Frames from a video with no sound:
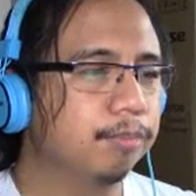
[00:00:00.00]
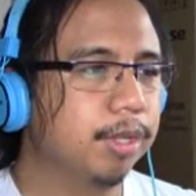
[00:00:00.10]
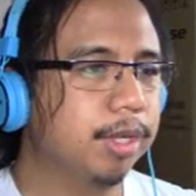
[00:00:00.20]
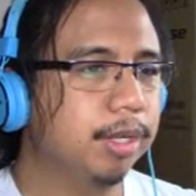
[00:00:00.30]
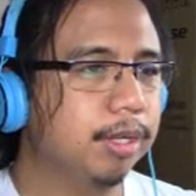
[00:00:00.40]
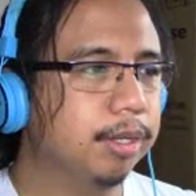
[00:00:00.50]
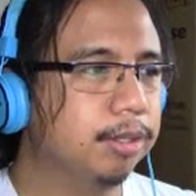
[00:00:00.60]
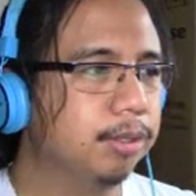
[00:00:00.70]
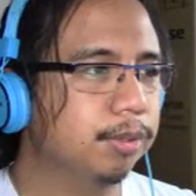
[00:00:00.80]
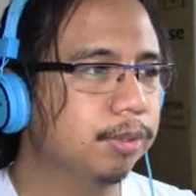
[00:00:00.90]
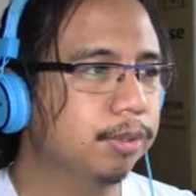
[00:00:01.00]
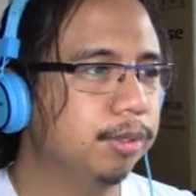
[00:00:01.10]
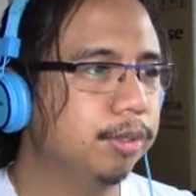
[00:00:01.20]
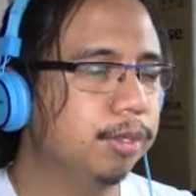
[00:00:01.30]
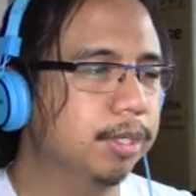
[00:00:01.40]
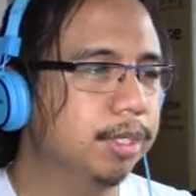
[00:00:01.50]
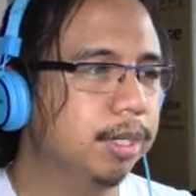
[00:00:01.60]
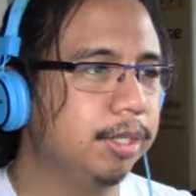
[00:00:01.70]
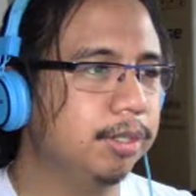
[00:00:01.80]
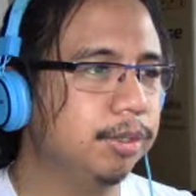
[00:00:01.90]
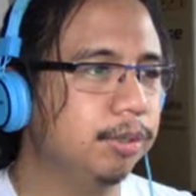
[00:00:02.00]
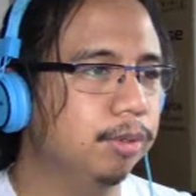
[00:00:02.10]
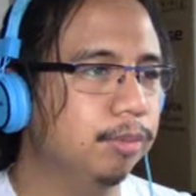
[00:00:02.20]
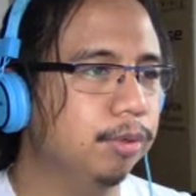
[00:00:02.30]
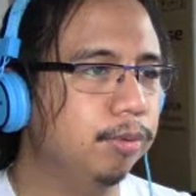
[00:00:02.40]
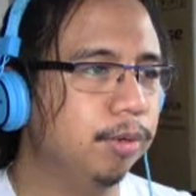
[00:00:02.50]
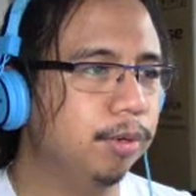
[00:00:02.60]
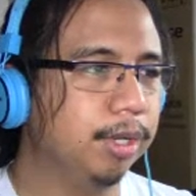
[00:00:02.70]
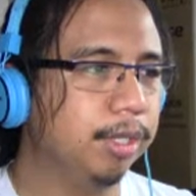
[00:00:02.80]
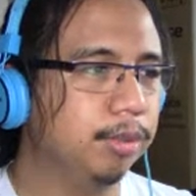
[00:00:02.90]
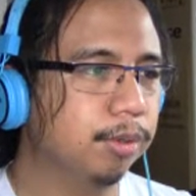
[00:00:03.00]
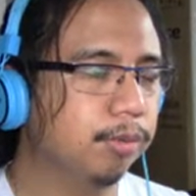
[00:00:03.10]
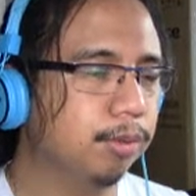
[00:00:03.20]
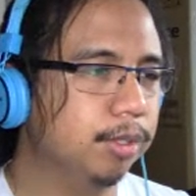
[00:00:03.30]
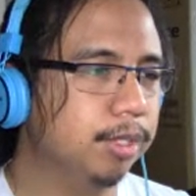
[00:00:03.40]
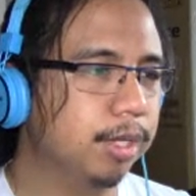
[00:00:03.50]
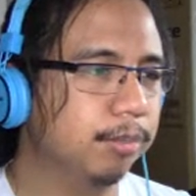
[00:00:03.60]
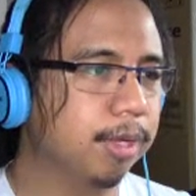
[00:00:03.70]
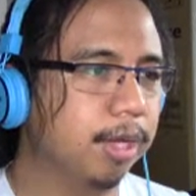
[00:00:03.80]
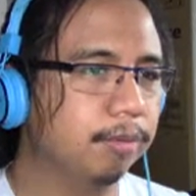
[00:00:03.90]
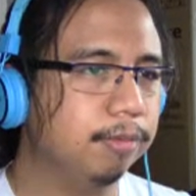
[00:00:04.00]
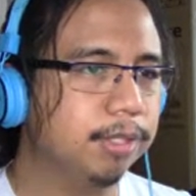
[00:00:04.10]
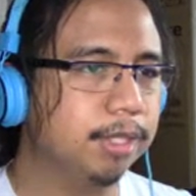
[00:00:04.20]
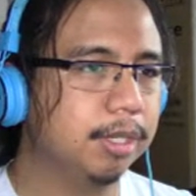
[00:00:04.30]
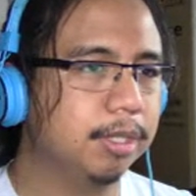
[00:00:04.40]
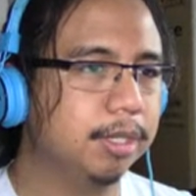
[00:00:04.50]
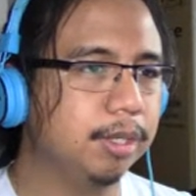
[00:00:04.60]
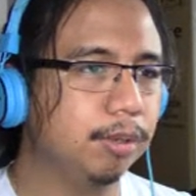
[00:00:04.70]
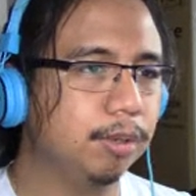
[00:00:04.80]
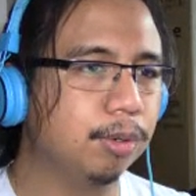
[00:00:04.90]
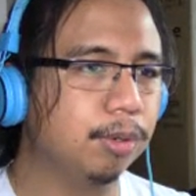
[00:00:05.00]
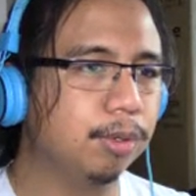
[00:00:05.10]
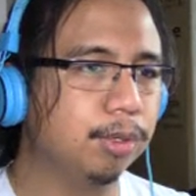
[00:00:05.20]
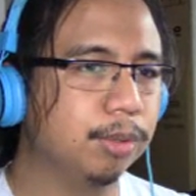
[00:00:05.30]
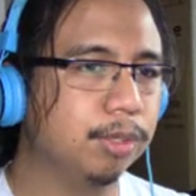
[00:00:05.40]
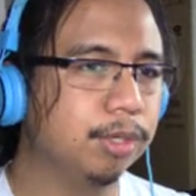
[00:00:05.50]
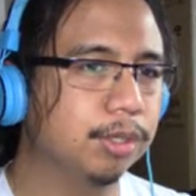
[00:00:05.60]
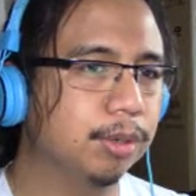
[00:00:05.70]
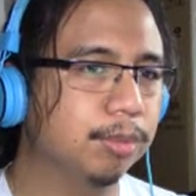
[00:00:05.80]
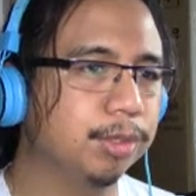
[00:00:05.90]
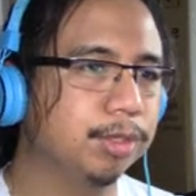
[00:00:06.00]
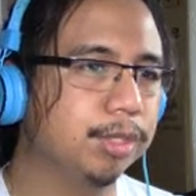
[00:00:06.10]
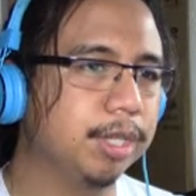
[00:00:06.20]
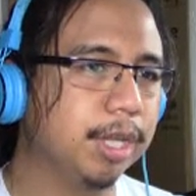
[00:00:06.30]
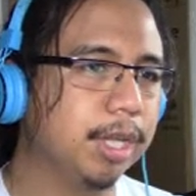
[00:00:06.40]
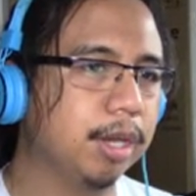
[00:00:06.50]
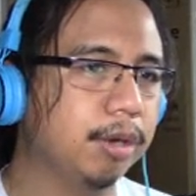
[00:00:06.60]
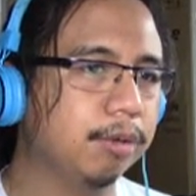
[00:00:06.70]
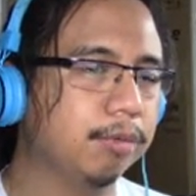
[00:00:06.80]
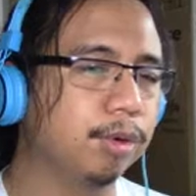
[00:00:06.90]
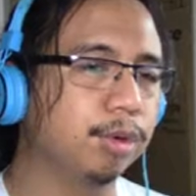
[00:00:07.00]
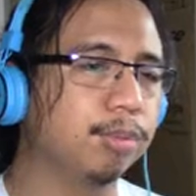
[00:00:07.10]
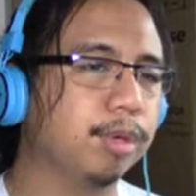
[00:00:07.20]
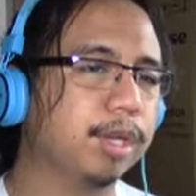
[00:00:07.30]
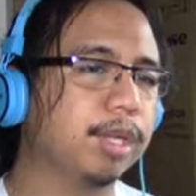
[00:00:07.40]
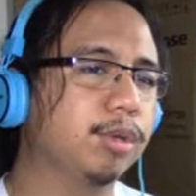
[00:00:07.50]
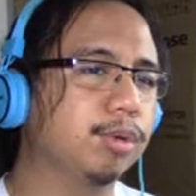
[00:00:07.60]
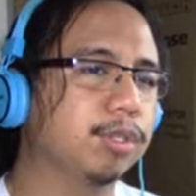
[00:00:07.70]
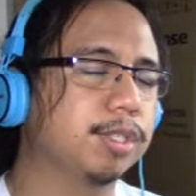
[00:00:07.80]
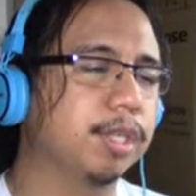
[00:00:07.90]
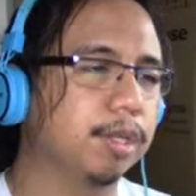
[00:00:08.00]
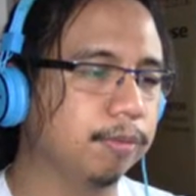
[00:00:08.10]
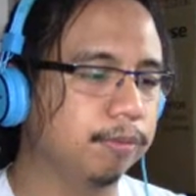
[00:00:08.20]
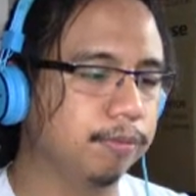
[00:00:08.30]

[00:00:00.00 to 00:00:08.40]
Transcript: Okay, so you decide to move her into a full time care facility or you are determined to take care of her by yourself.